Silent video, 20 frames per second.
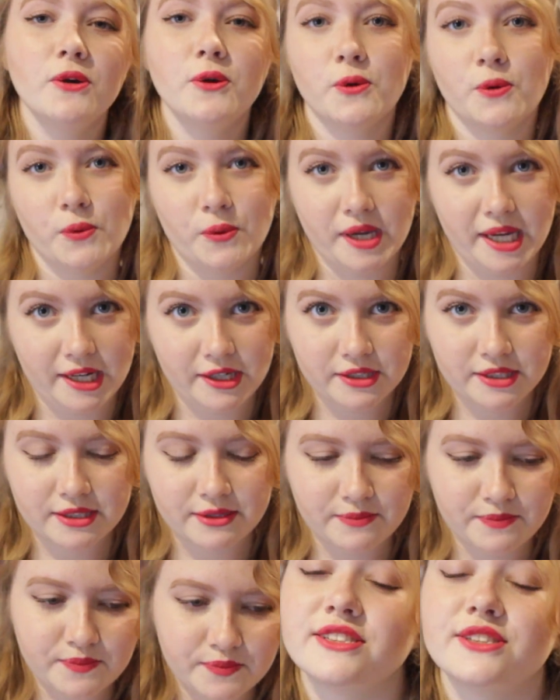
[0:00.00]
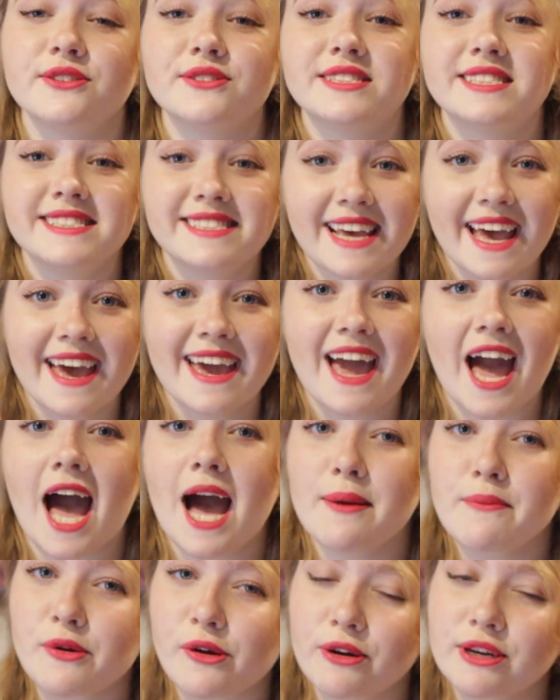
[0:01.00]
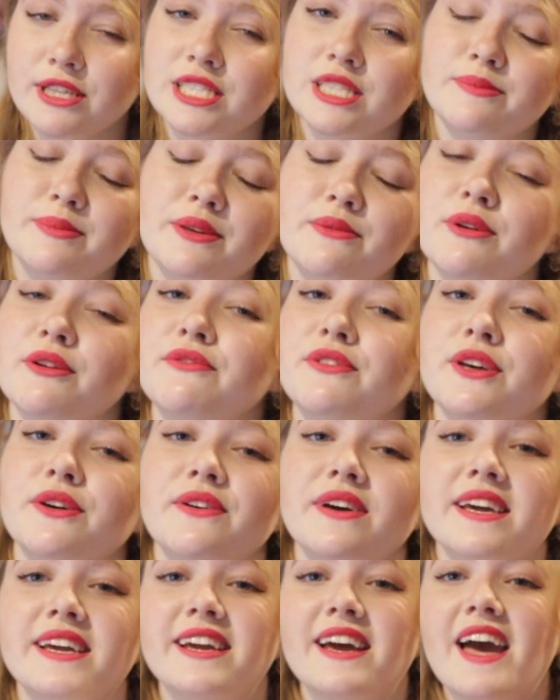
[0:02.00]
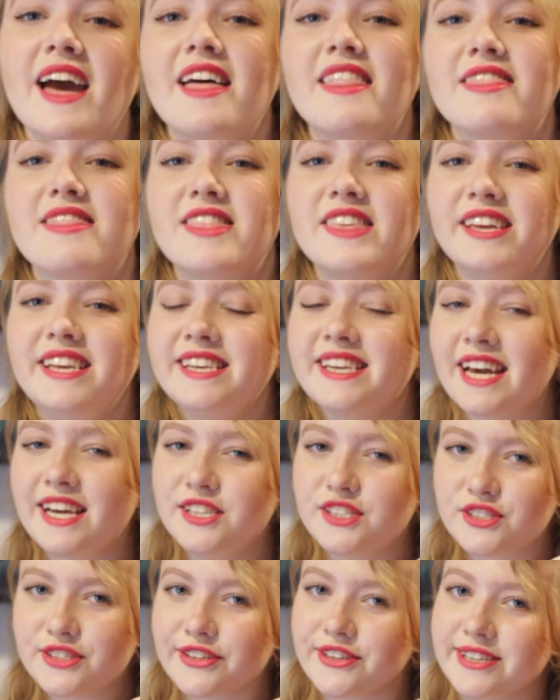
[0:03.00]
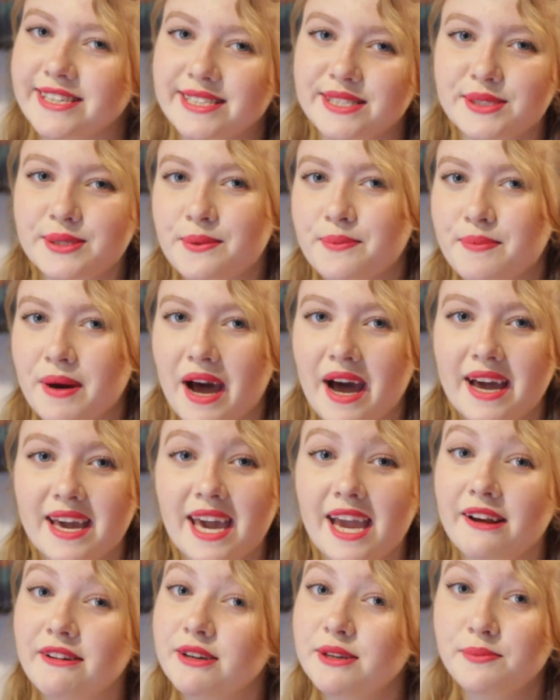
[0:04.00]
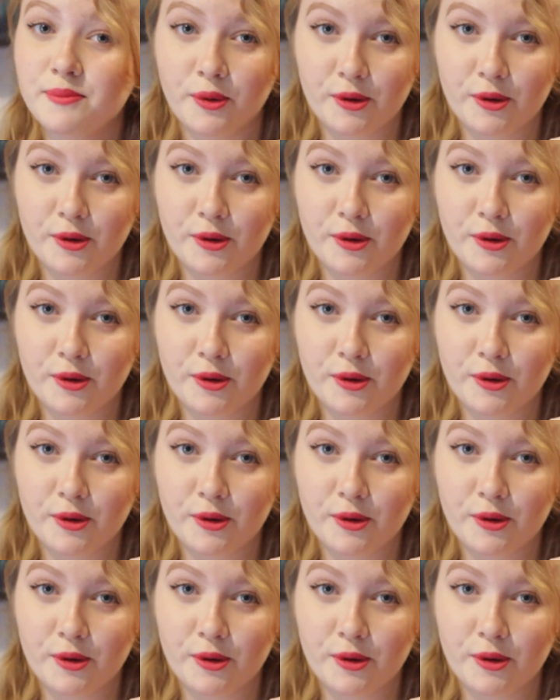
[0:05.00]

Who cares? So today I'm going to be reviewing The Night Circus by Erin